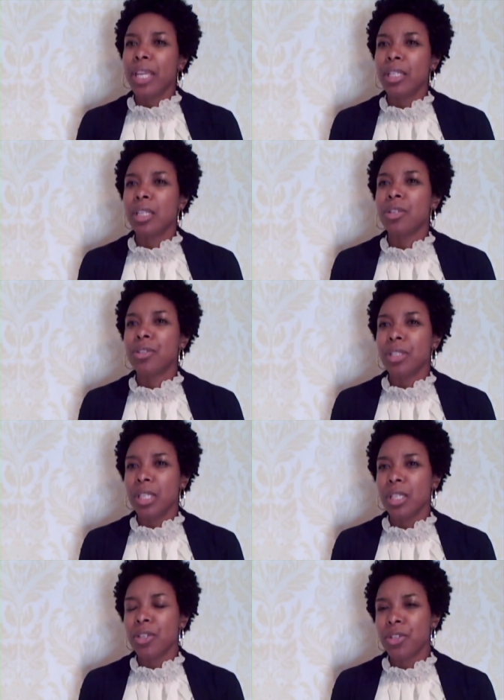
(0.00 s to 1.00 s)
and years and
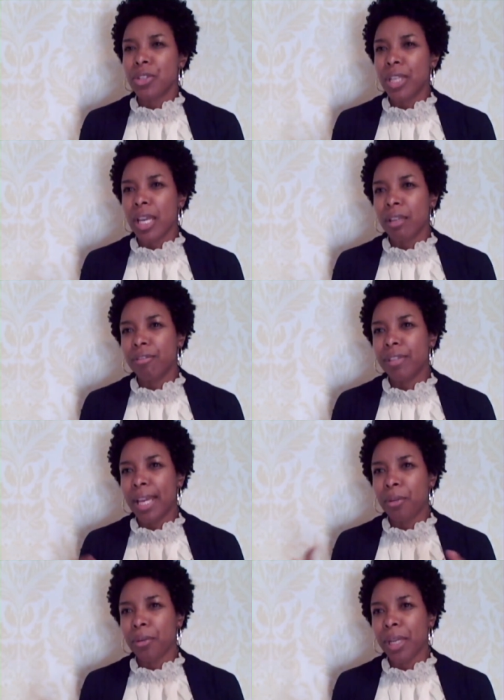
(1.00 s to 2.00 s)
years just kind of
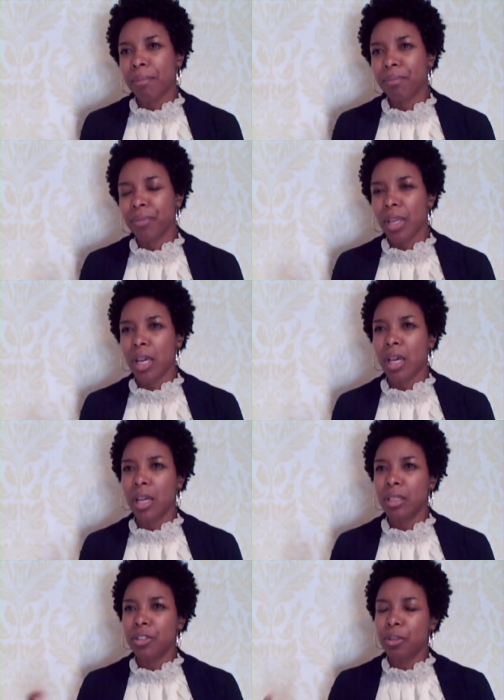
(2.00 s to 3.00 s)
floundering,
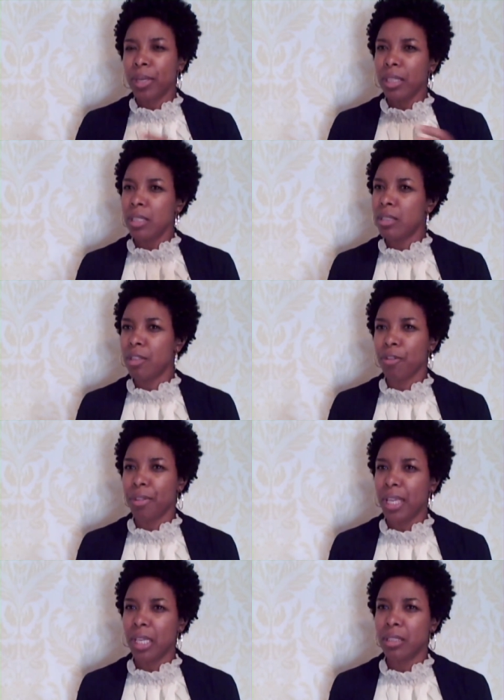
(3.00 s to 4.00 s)
uh, doing these
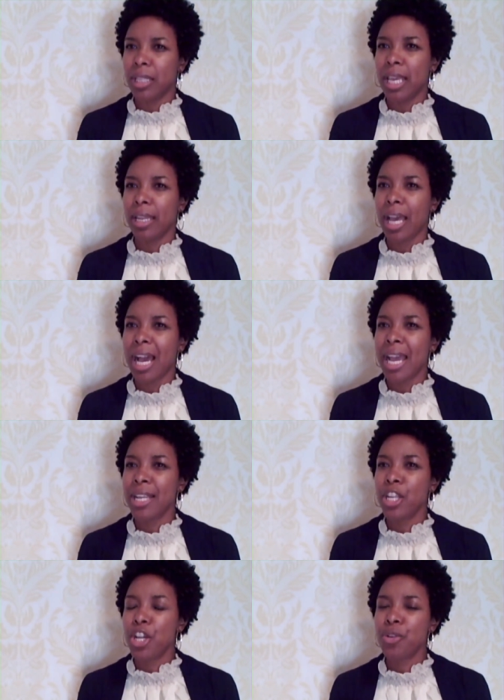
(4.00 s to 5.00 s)
different things. And
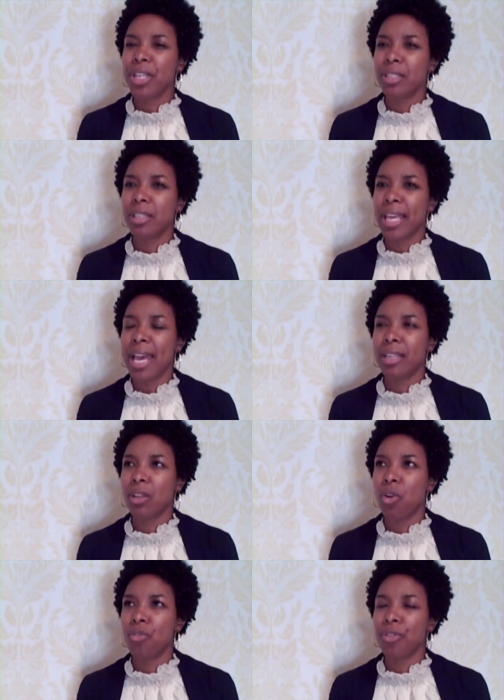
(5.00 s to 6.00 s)
I noticed
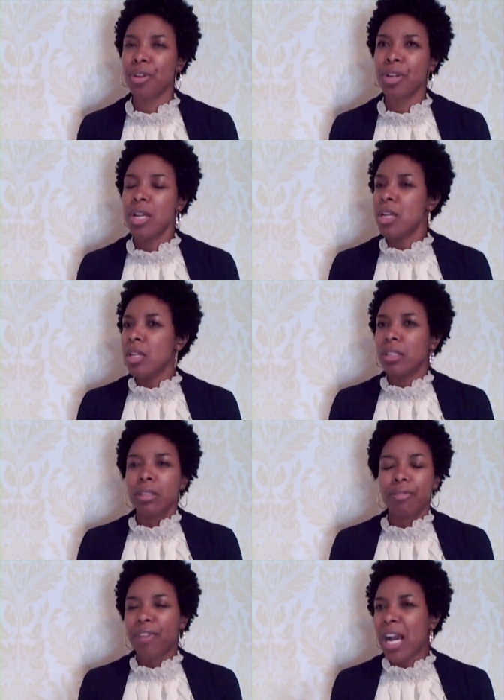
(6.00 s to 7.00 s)
that over
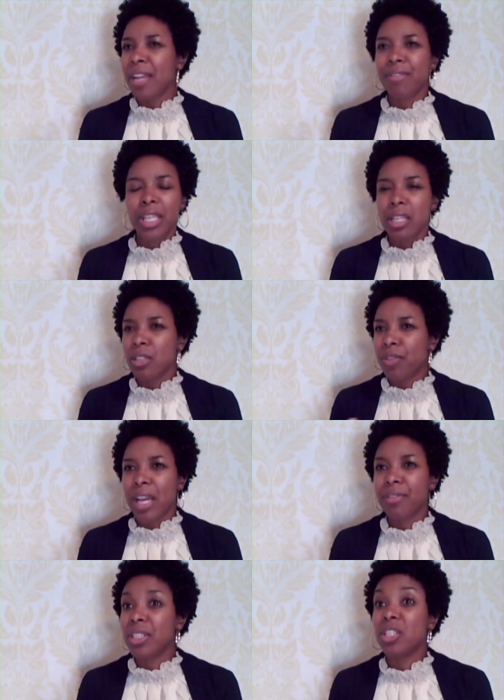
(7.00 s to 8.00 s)
five years,
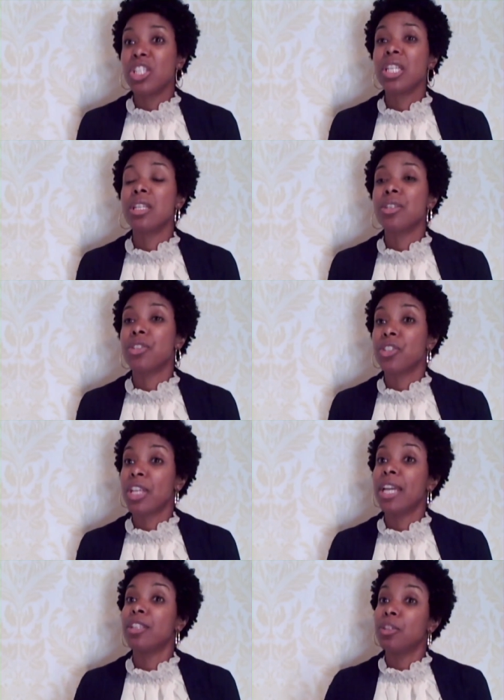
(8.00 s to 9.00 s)
five, six years,
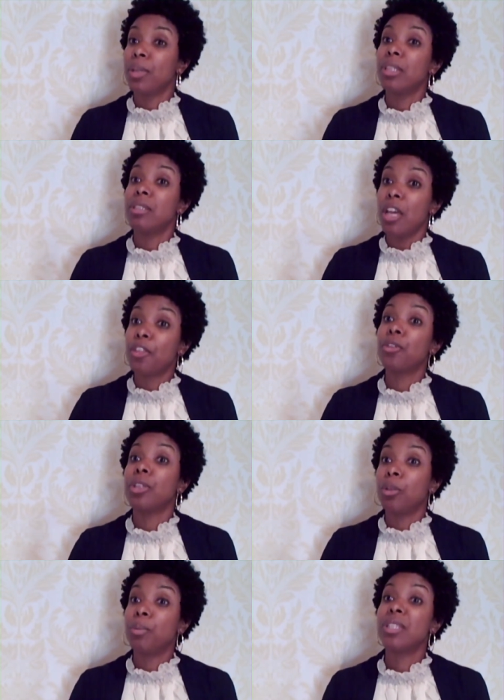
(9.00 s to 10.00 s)
just kind of doing these other
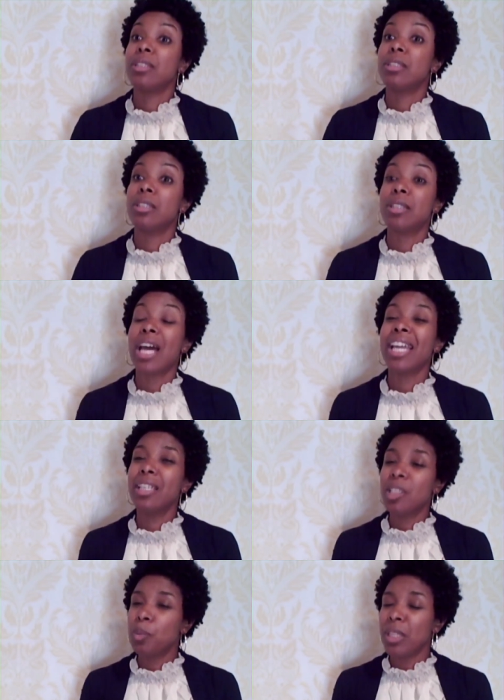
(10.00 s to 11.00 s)
little businesses, I
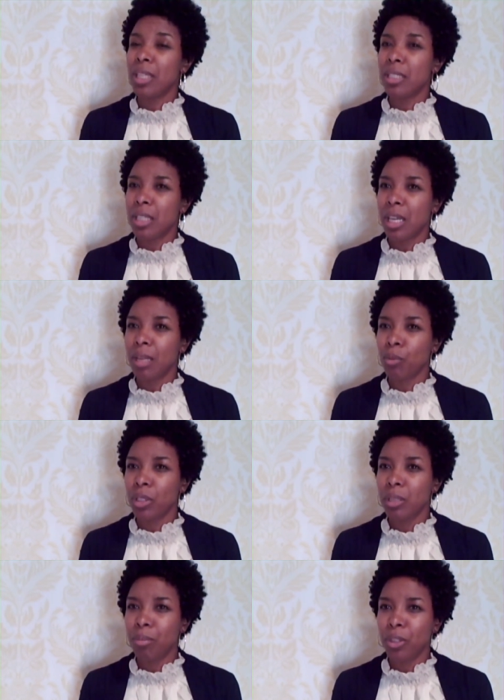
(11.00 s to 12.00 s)
could have spent that time
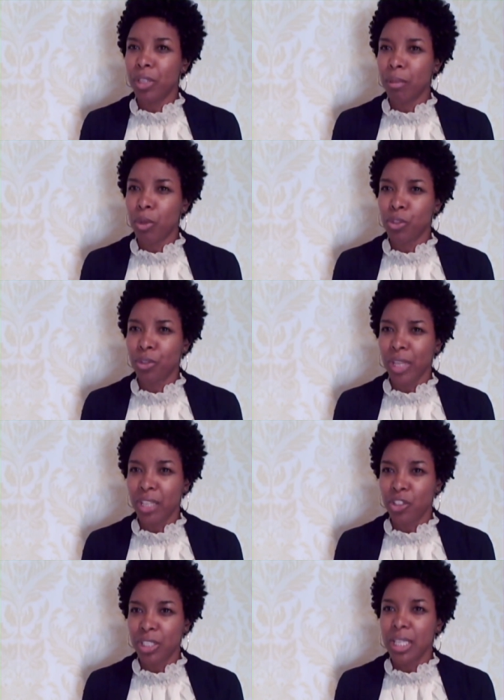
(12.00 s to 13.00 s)
really building Moso
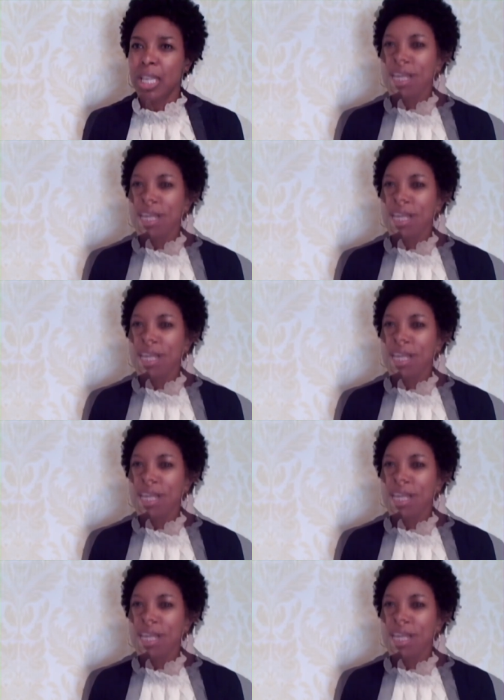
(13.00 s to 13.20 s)
Nation.